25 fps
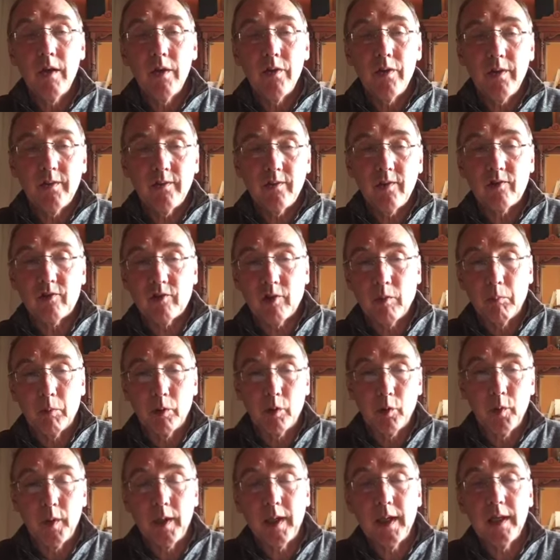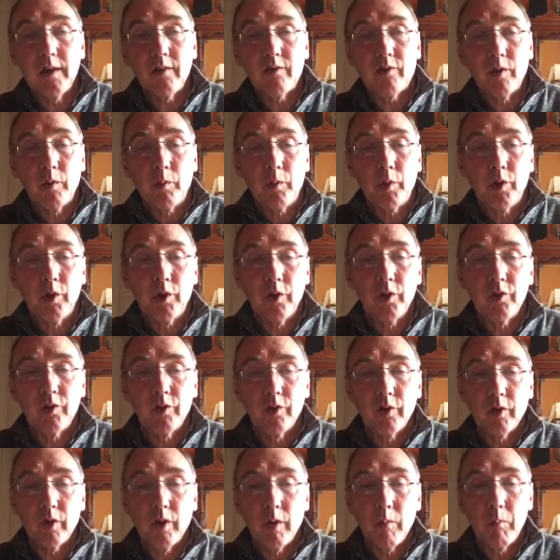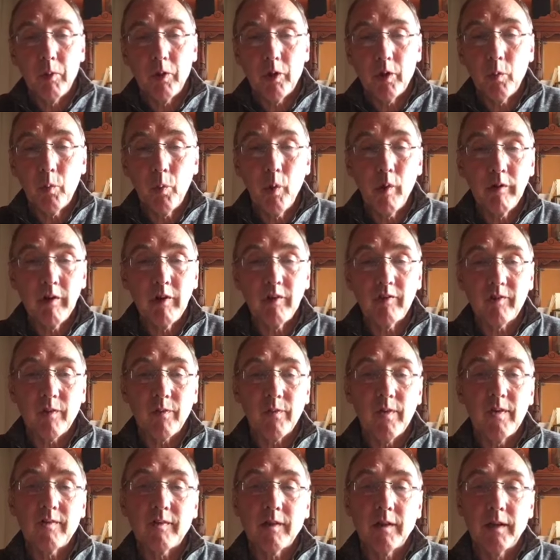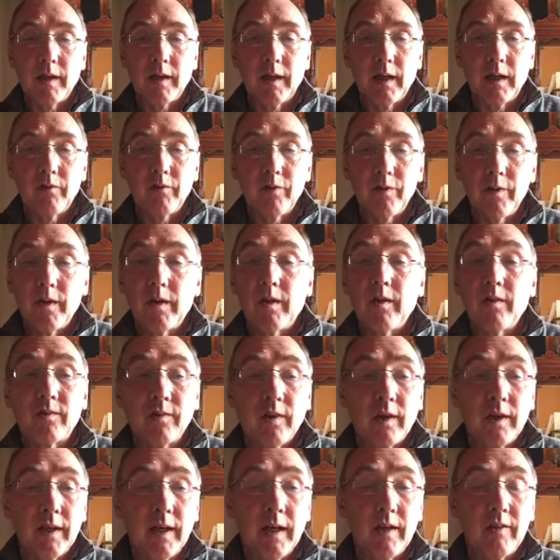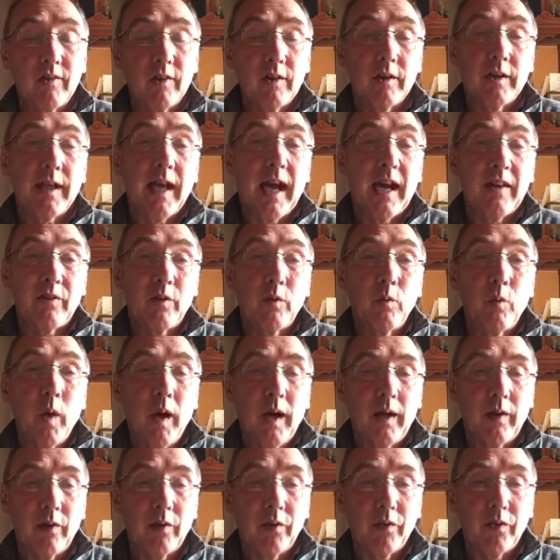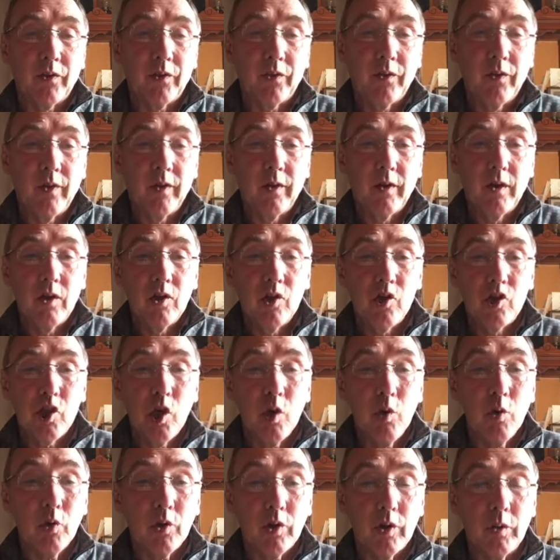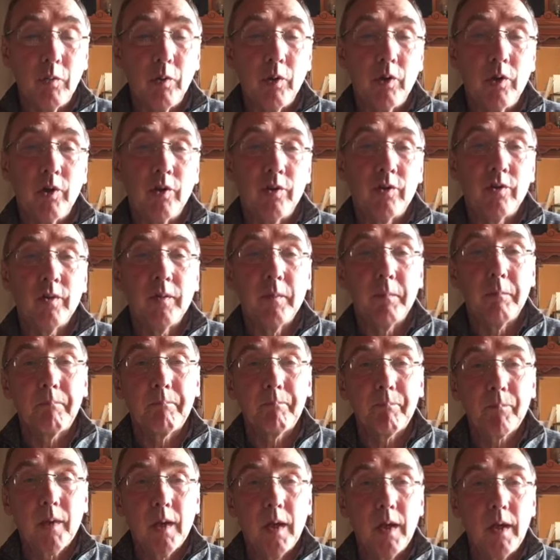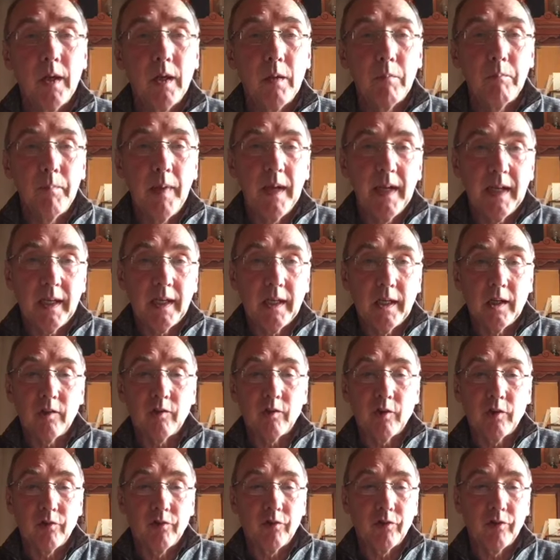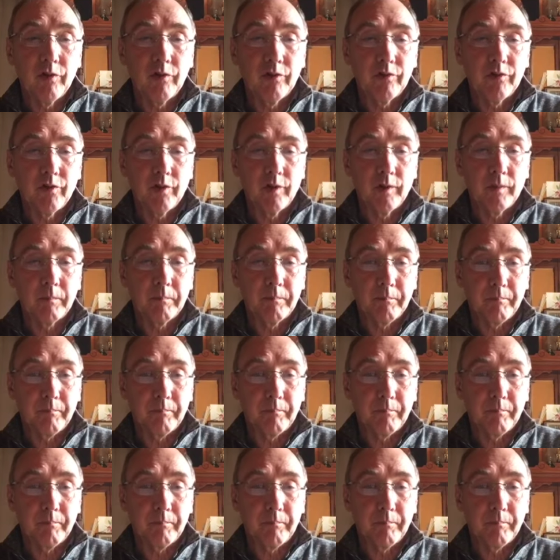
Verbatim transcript: This is someone who hears the word, but the worries of this life and the desire to gather wealth choke the word, making it unfruitful.